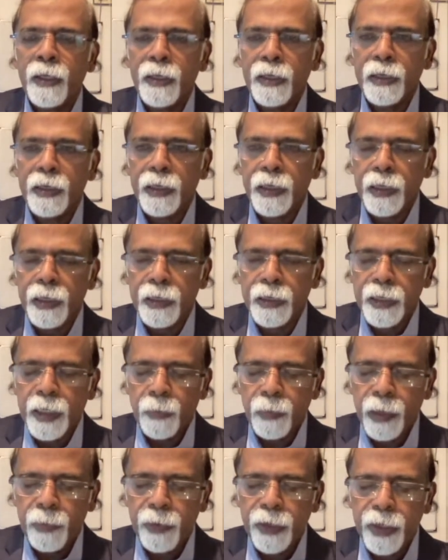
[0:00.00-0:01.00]
The
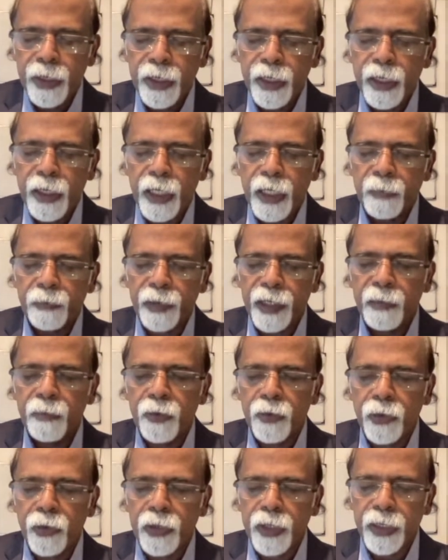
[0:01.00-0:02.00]
supplementary and
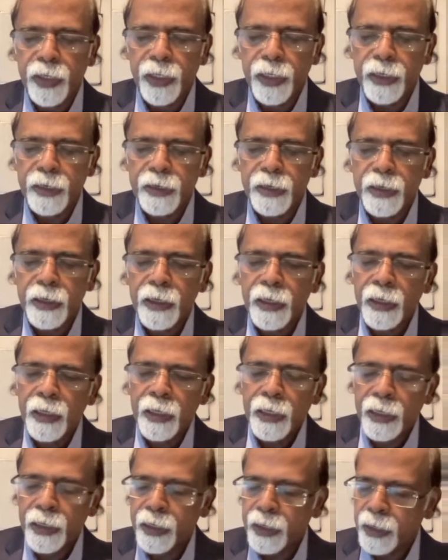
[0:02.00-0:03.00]
premotor areas are
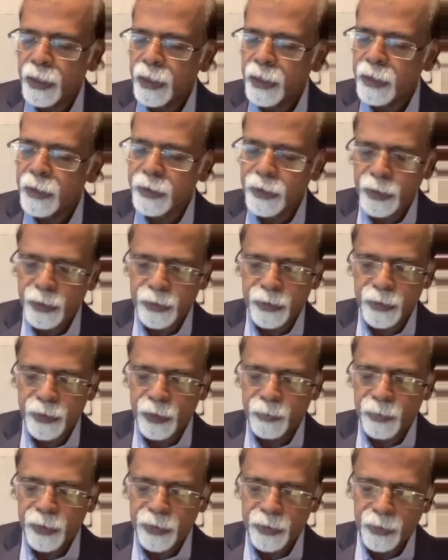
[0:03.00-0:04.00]
area 6.
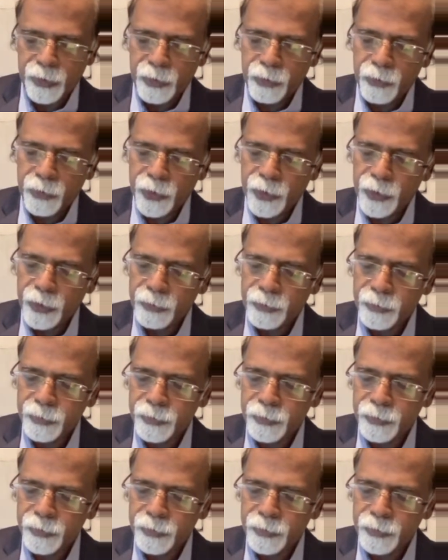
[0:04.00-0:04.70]
Okay.